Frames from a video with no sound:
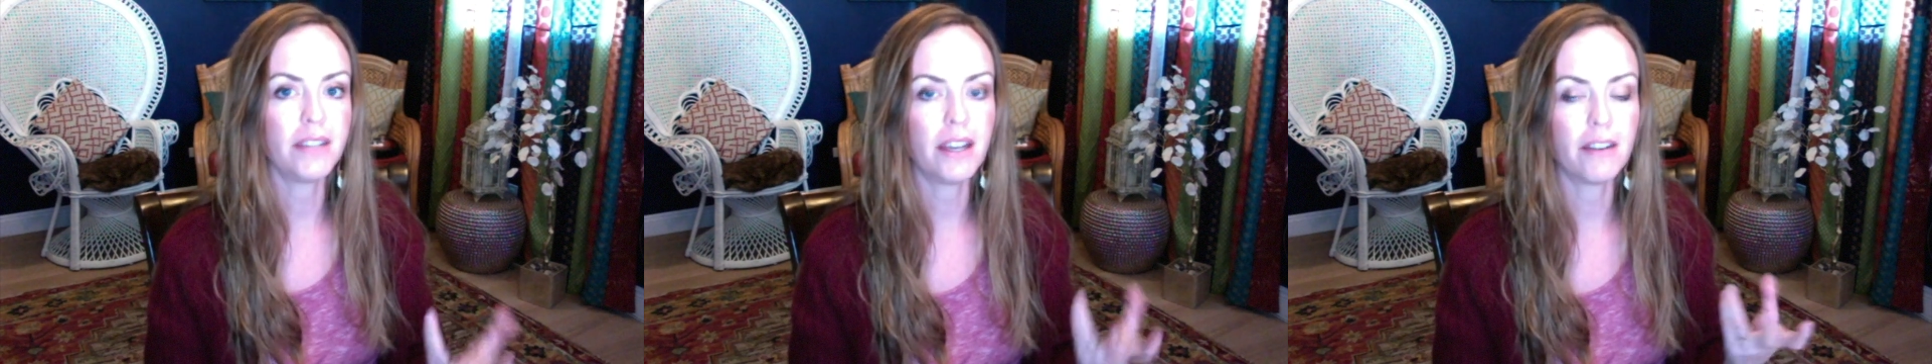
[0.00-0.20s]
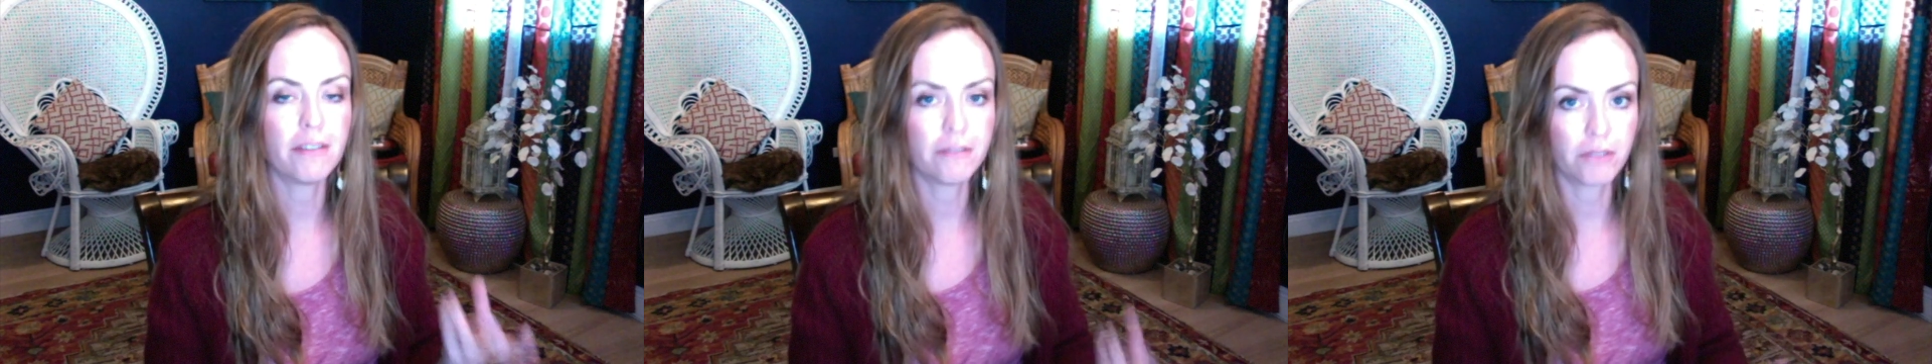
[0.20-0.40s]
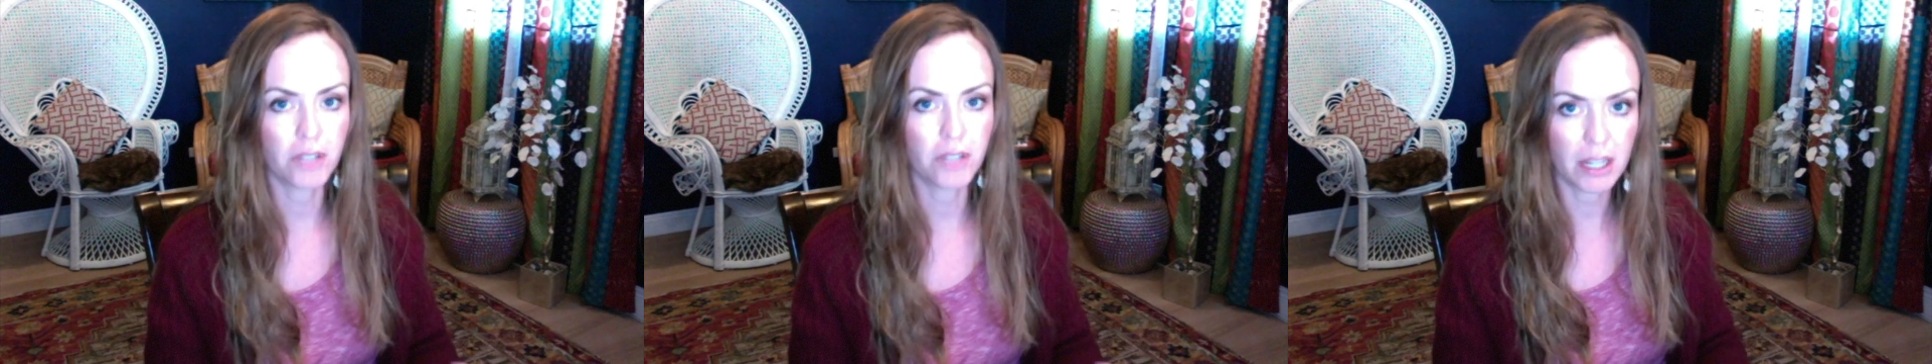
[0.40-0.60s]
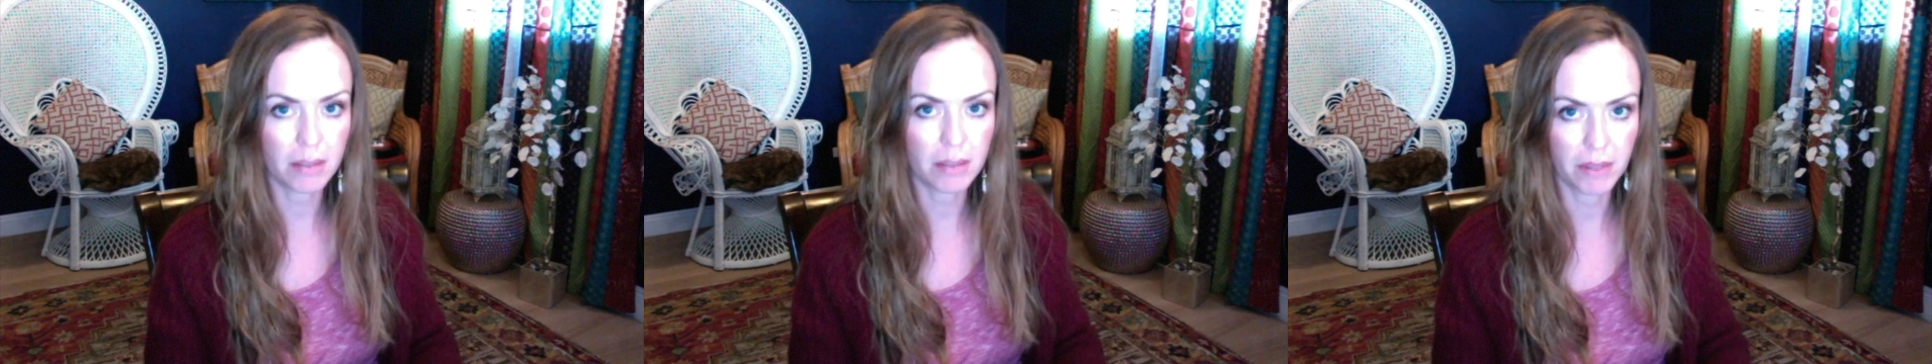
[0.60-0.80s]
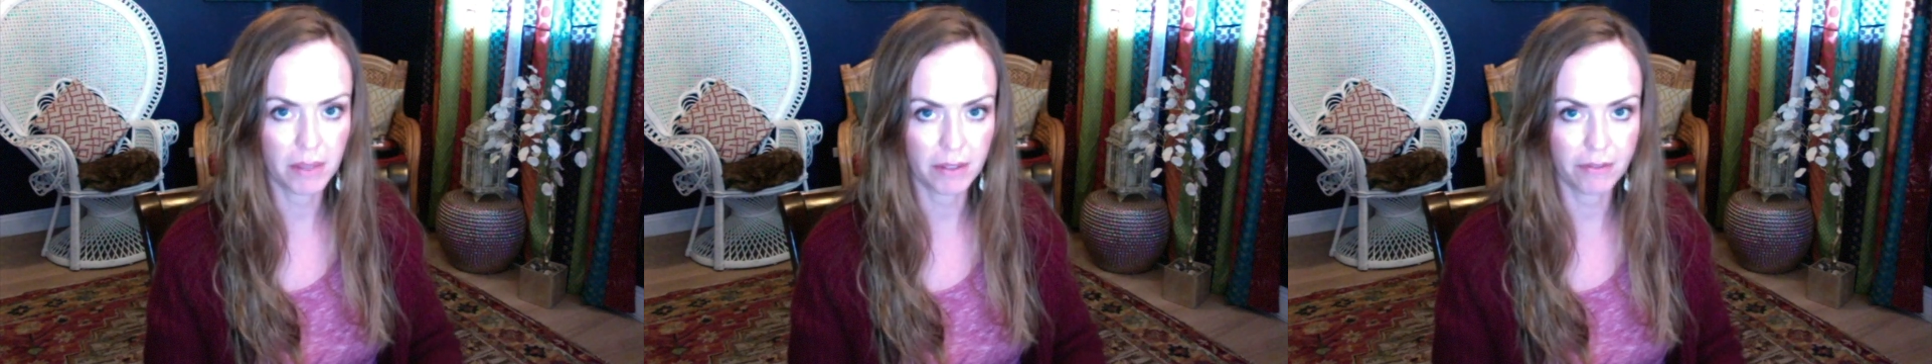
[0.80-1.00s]
of
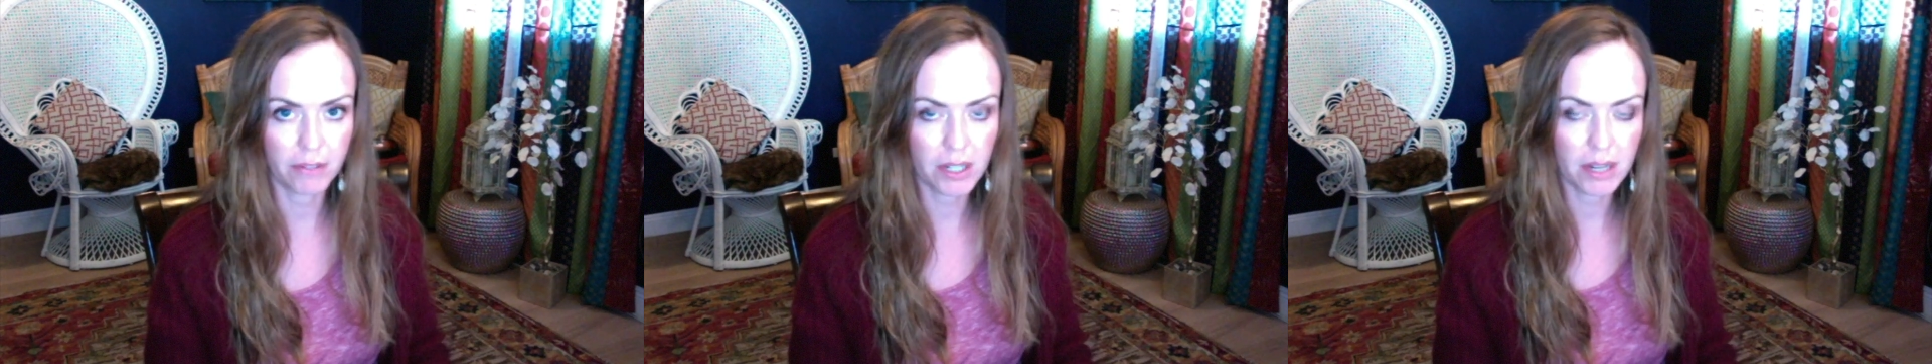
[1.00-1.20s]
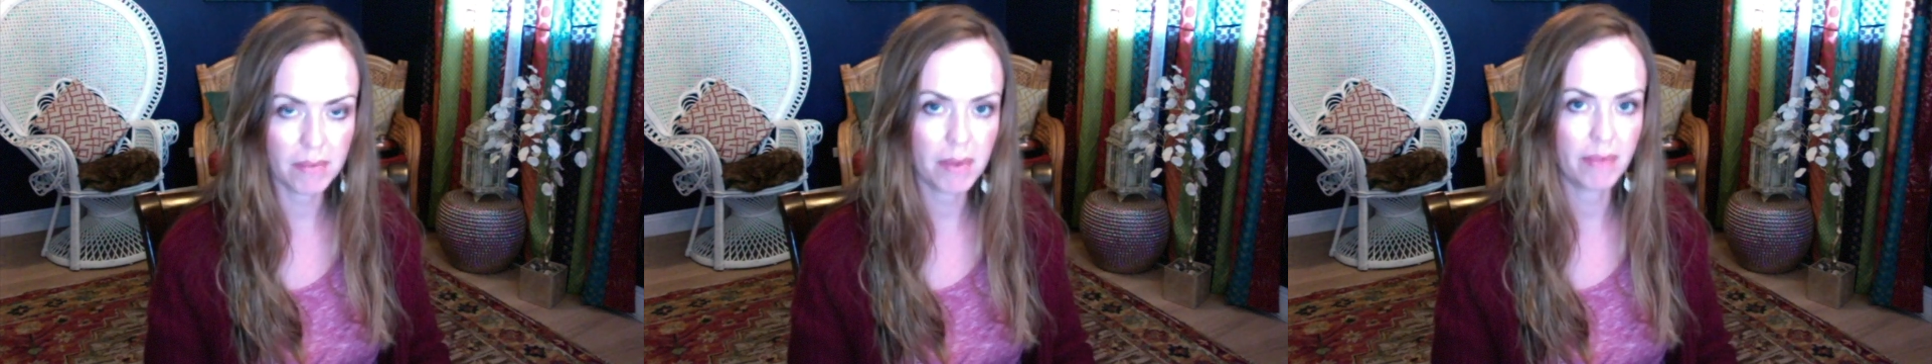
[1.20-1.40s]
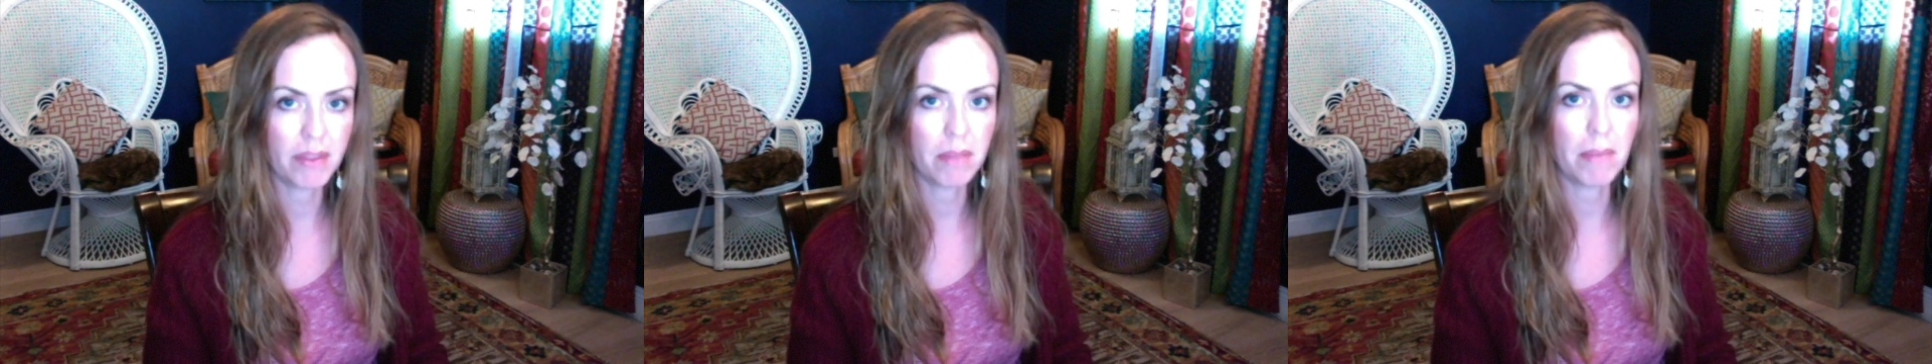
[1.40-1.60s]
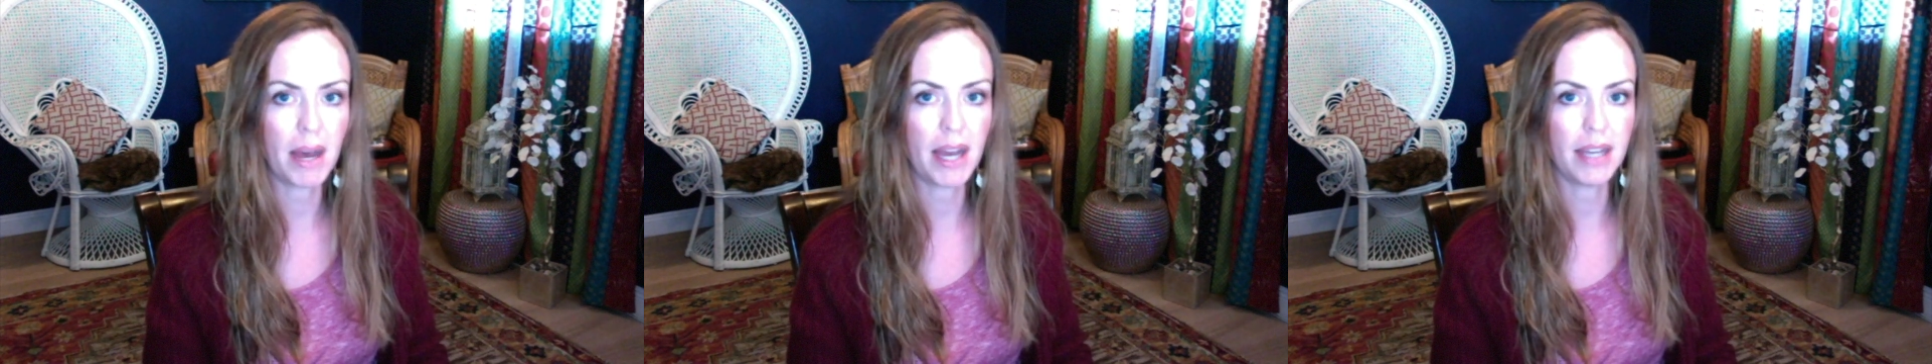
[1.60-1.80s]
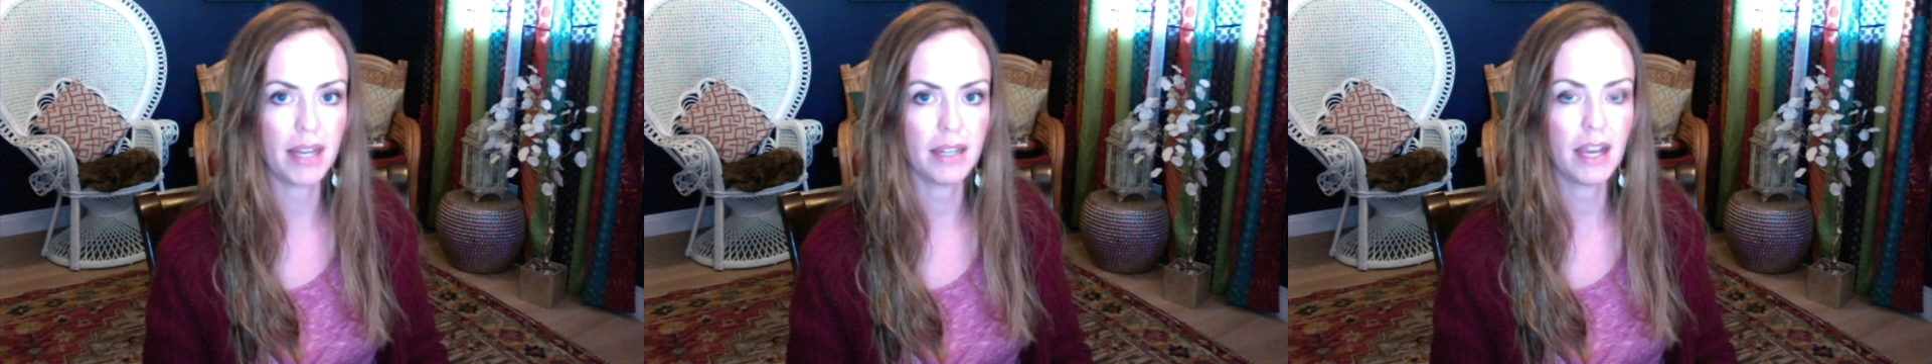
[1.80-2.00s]
freedom, freedom of the
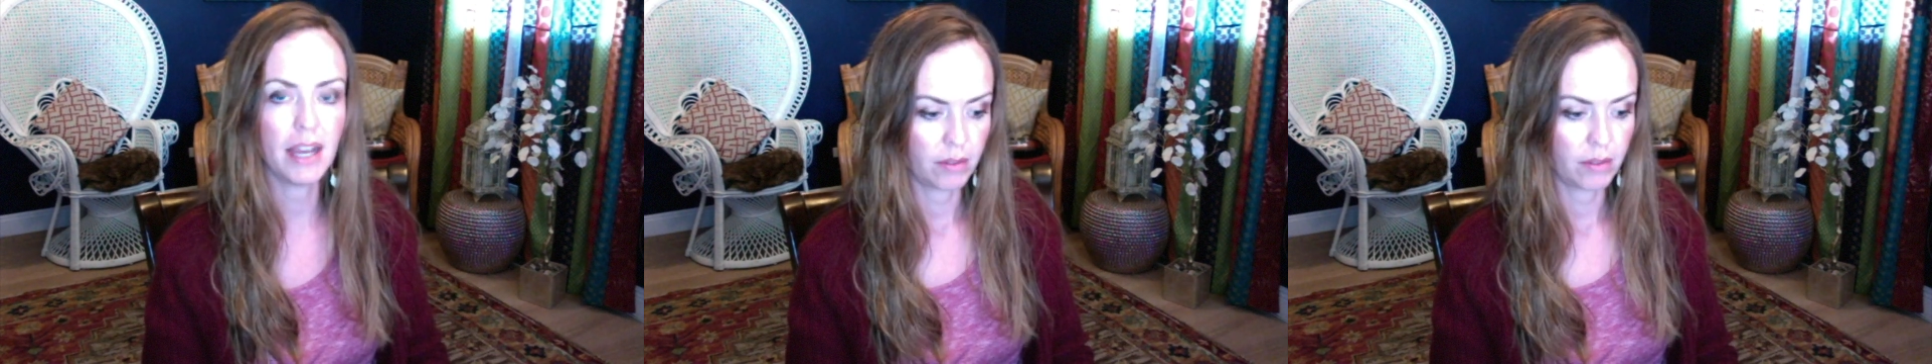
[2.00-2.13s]
mind,